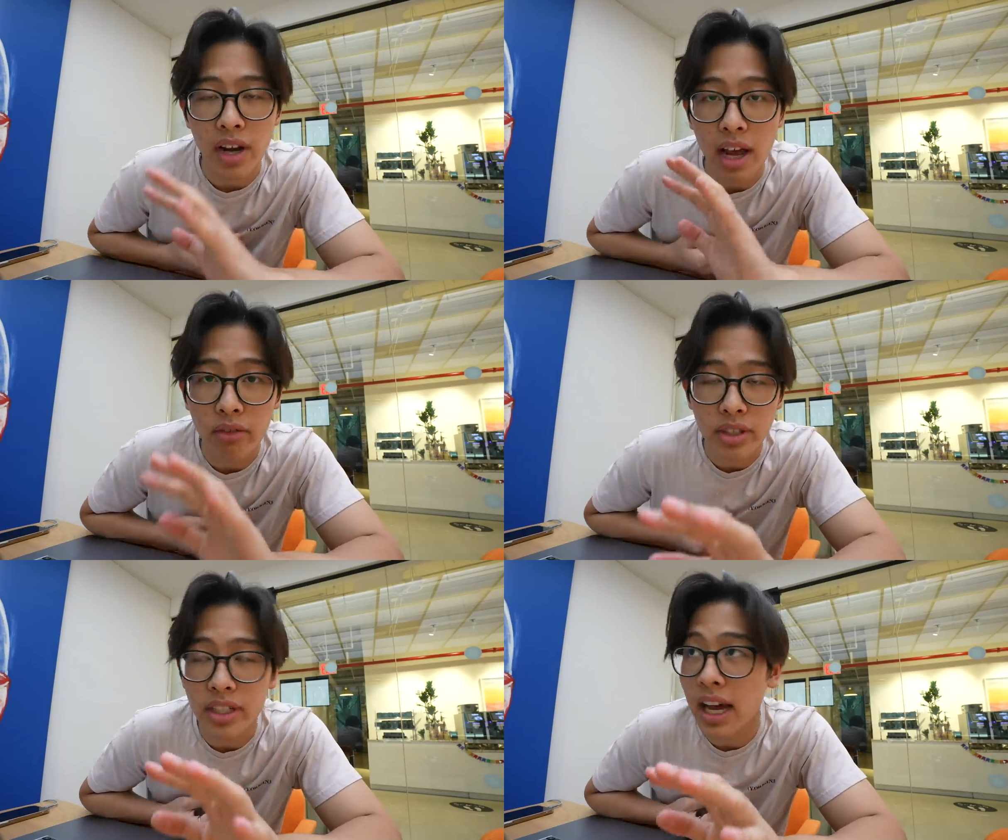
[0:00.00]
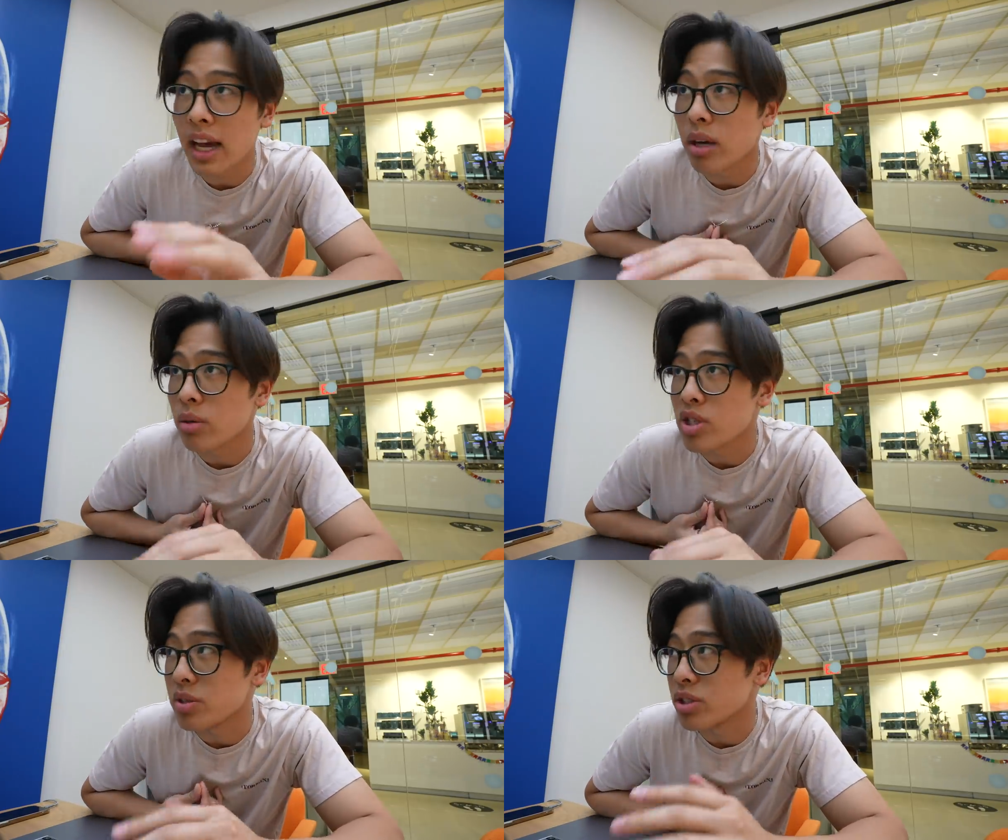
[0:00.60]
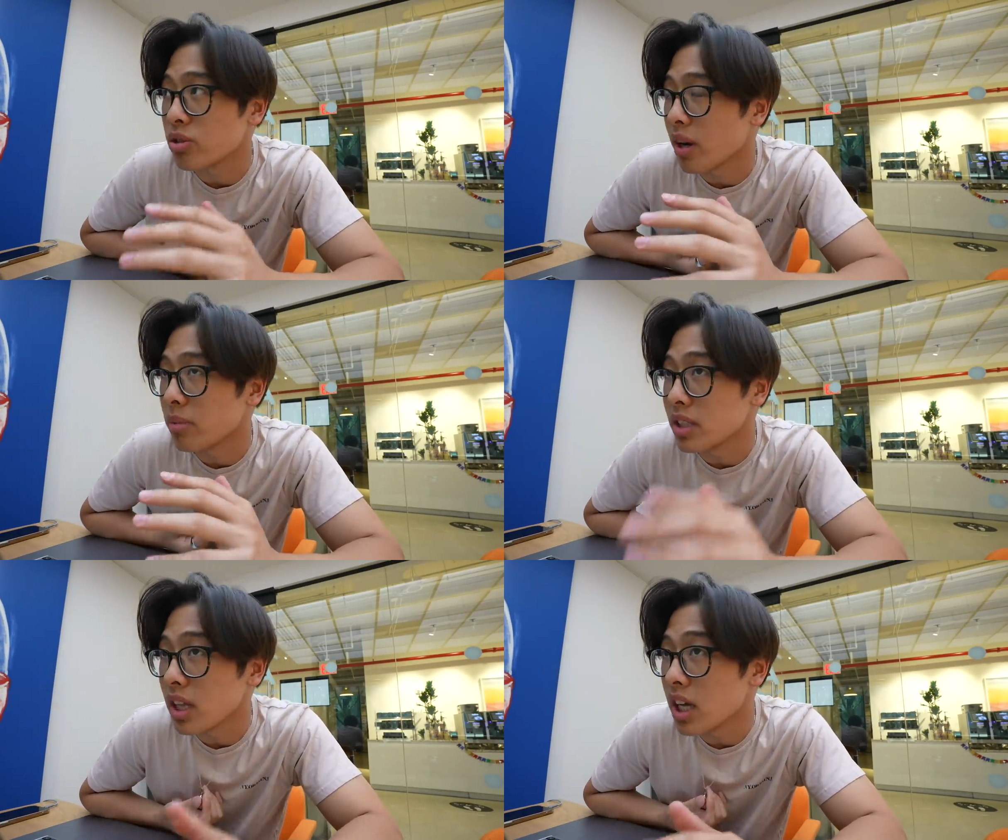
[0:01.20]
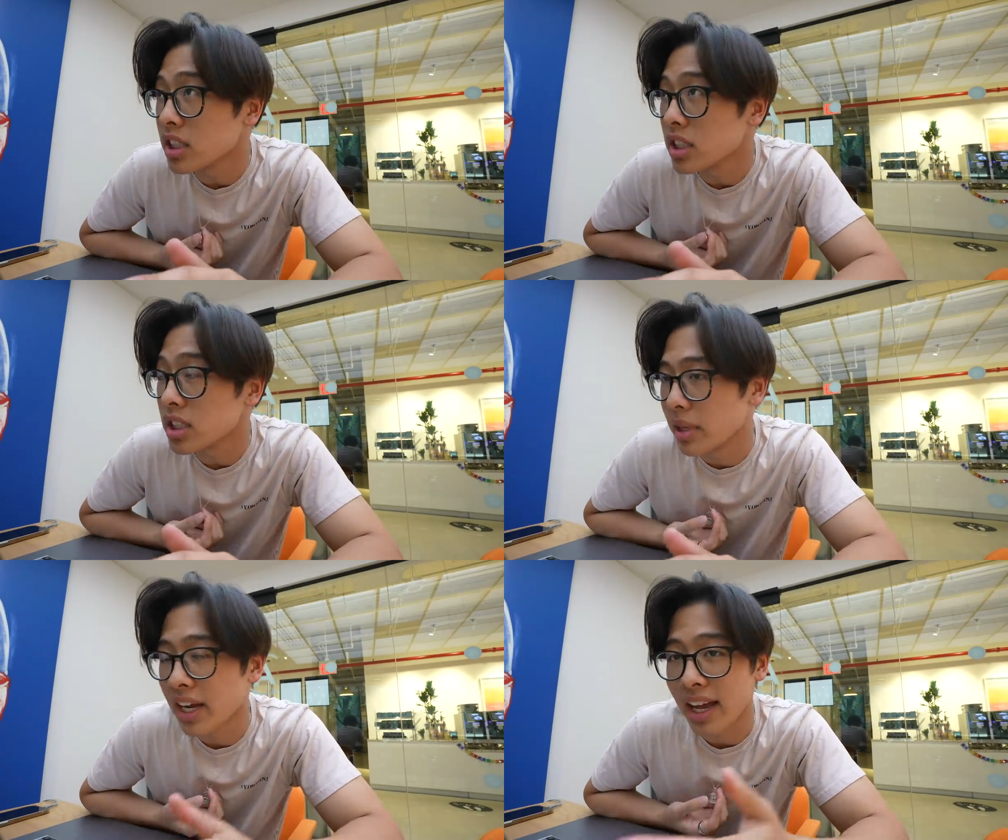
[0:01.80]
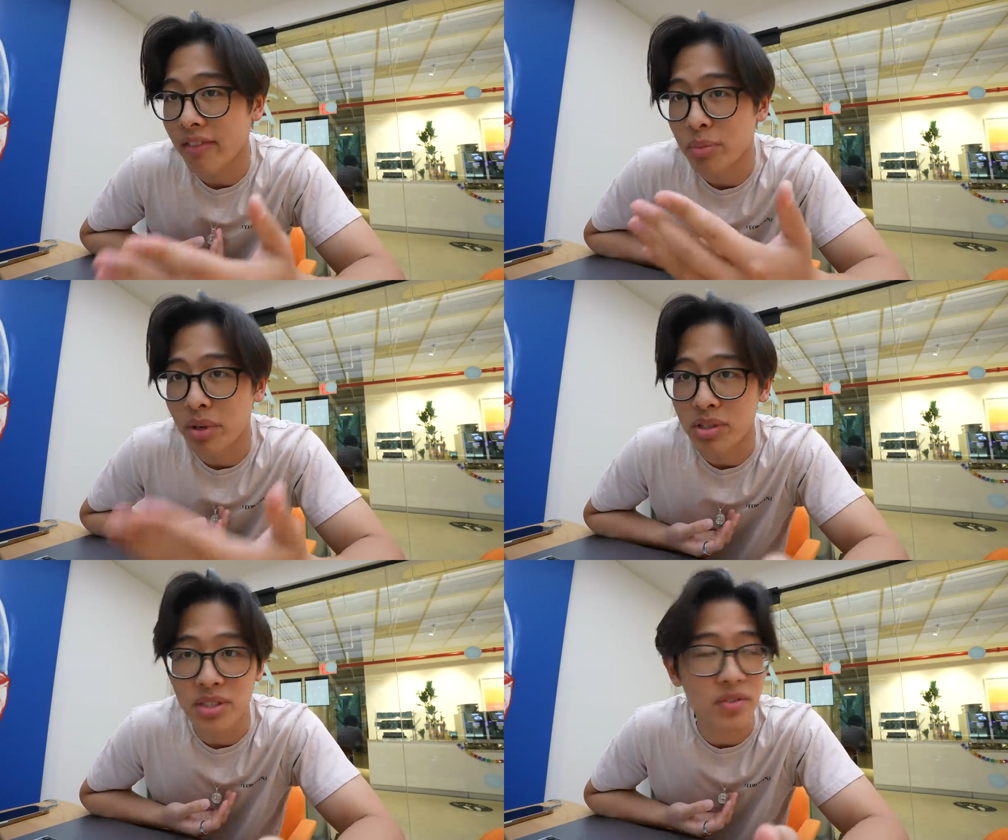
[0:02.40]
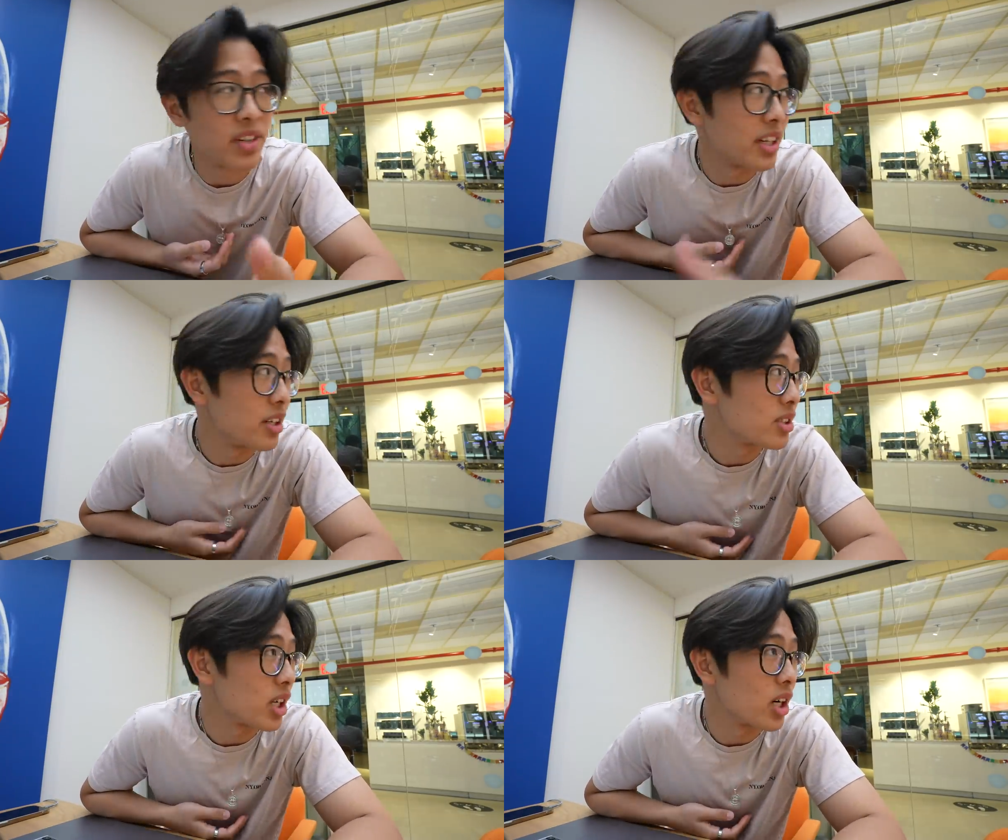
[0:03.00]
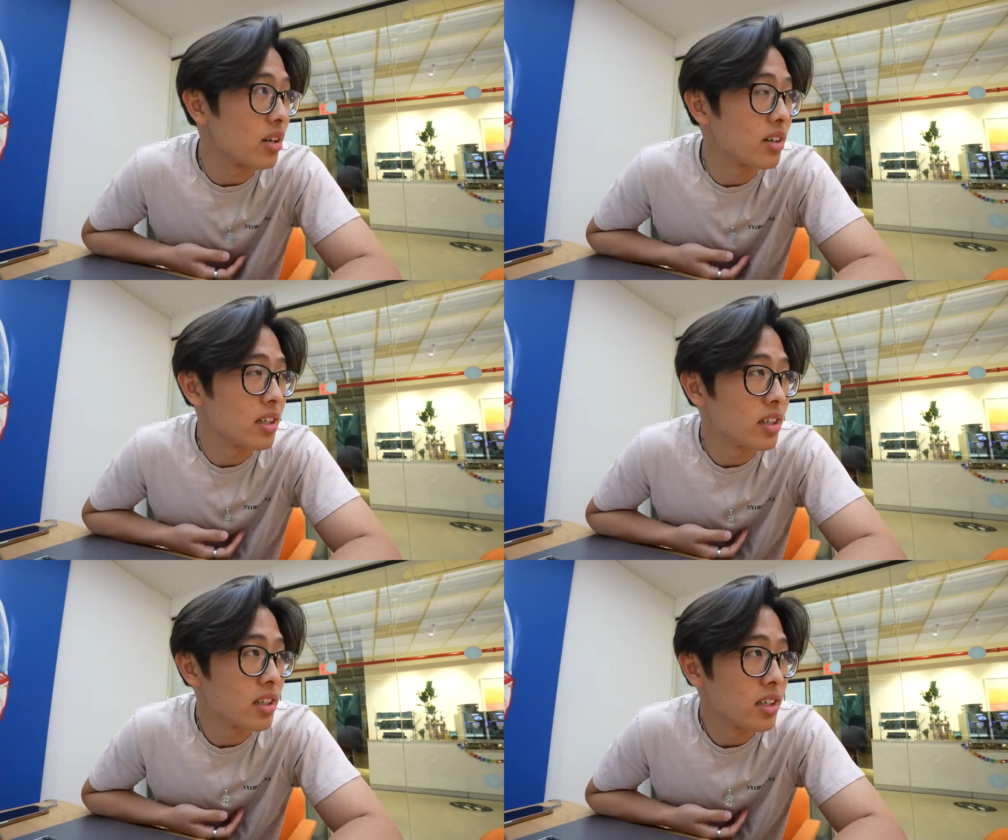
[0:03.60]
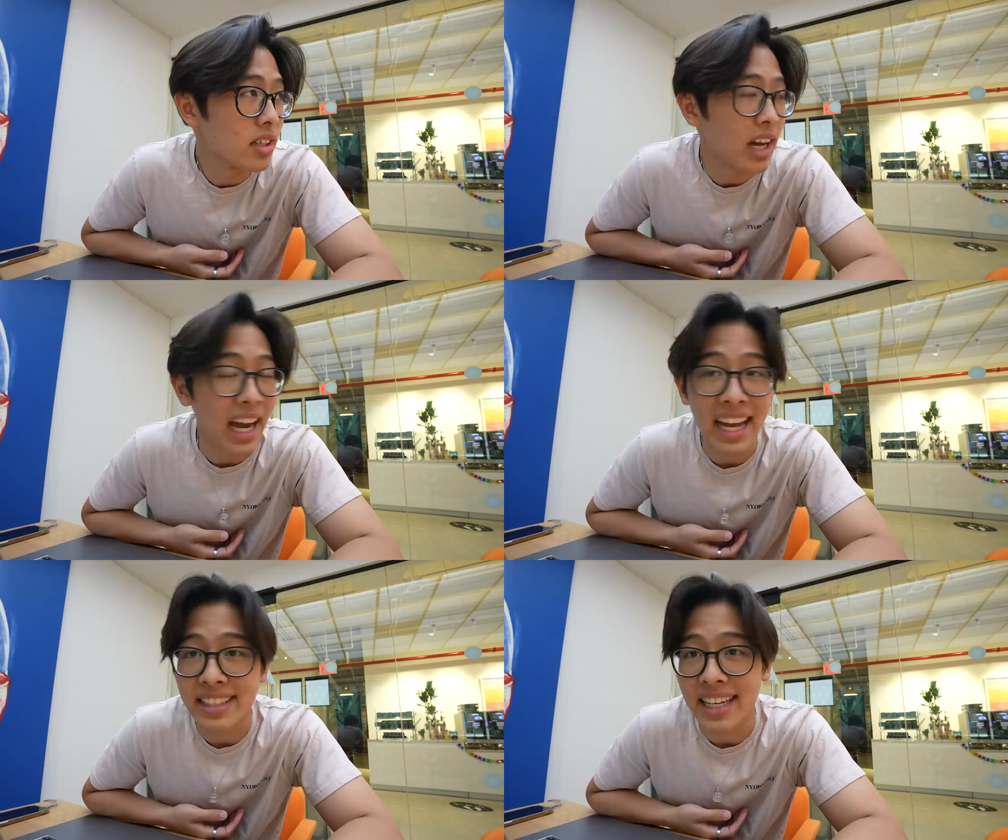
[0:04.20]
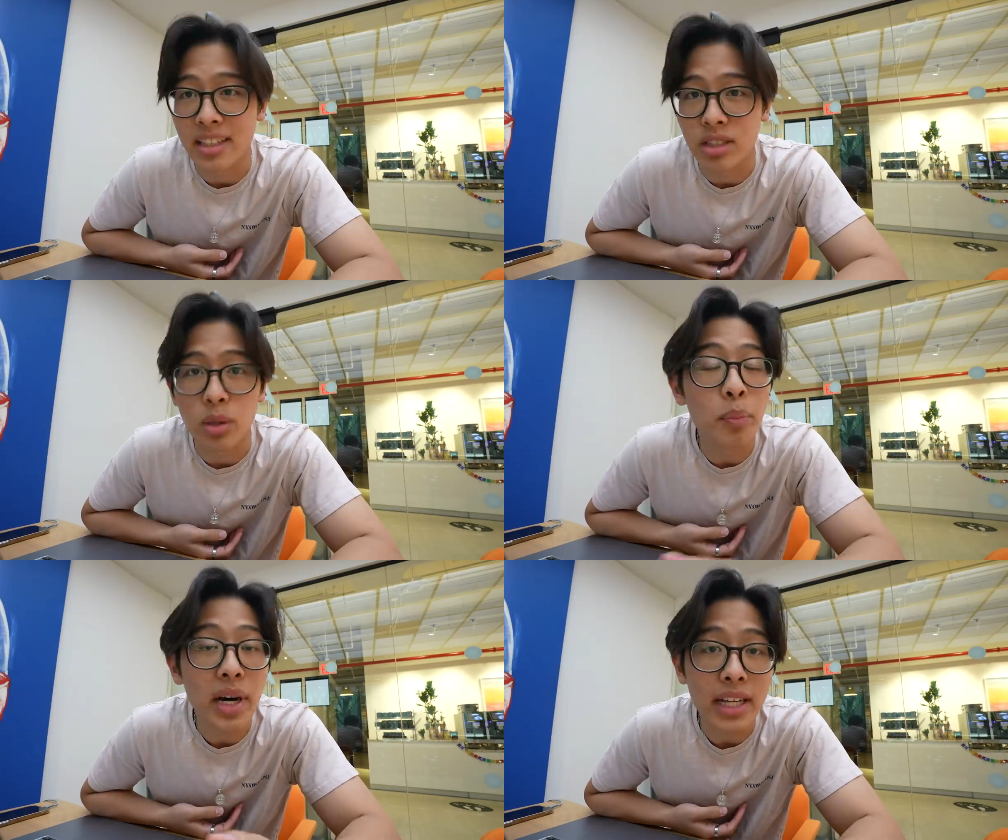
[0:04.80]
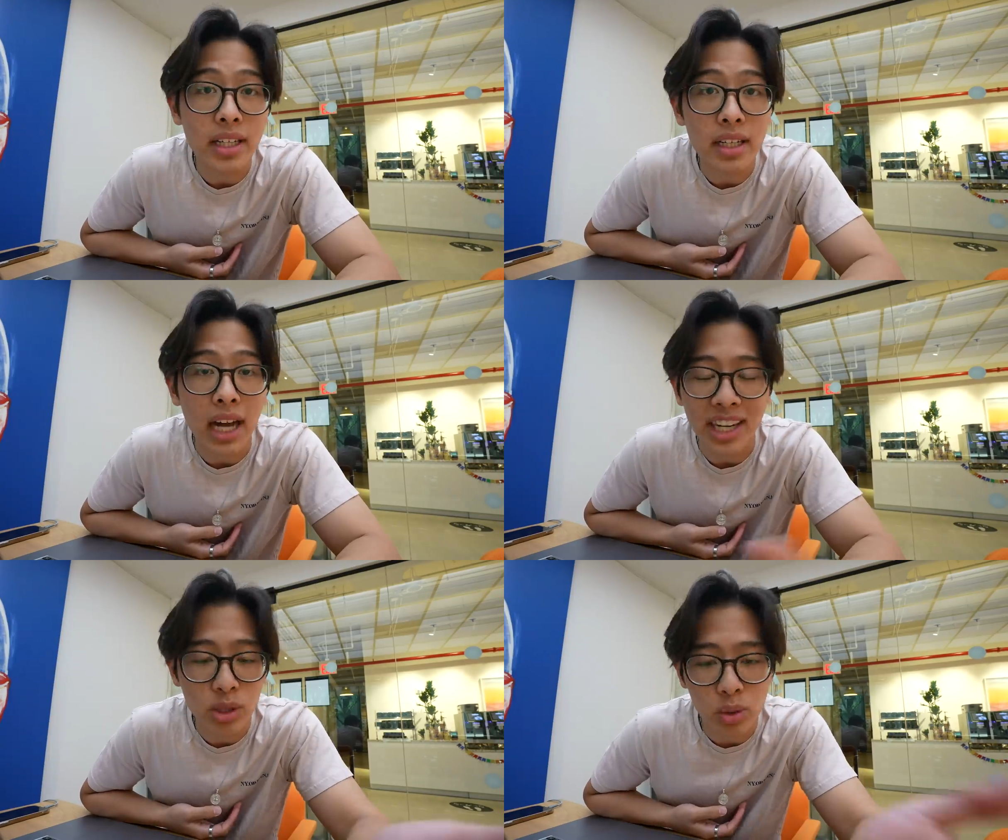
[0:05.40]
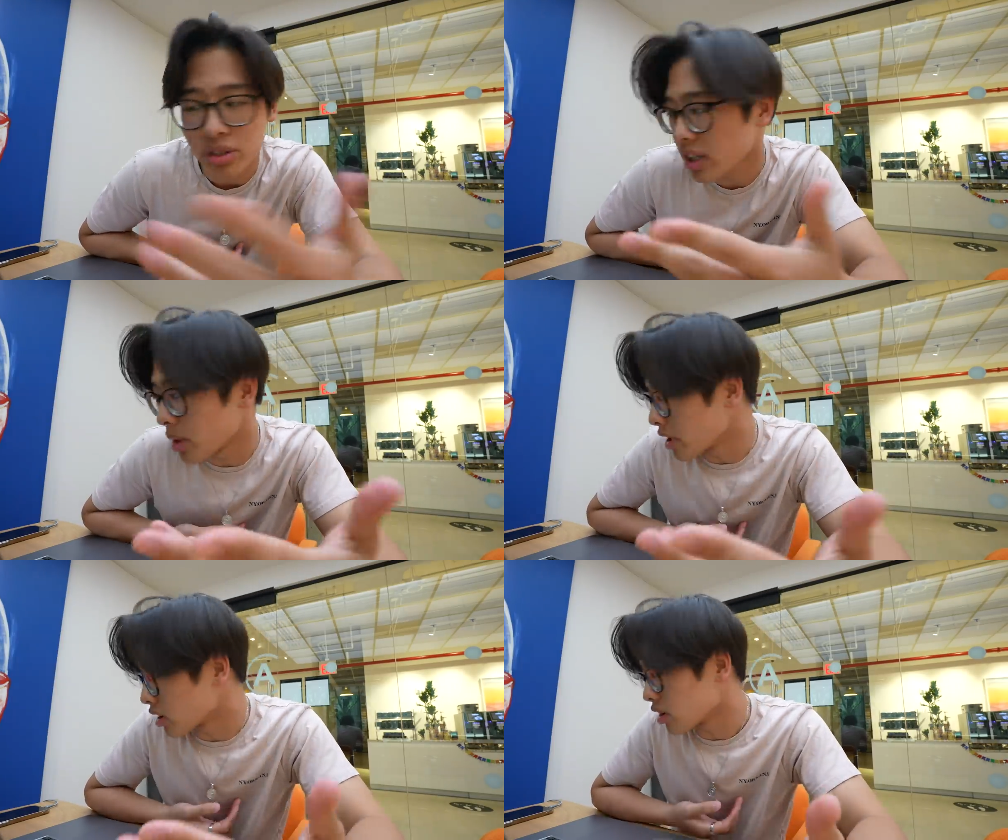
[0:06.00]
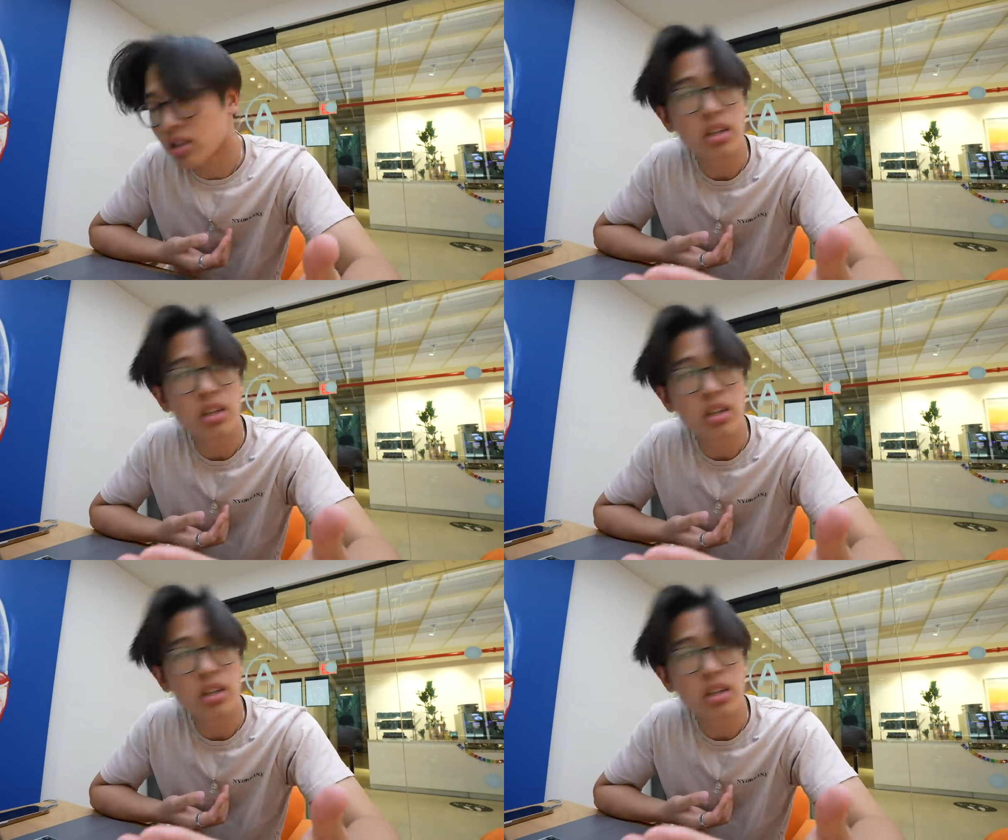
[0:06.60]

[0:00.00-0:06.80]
Evelyn and I were supposed to grab lunch, but I have to post this video, so I had to cancel. But I just told her to come here.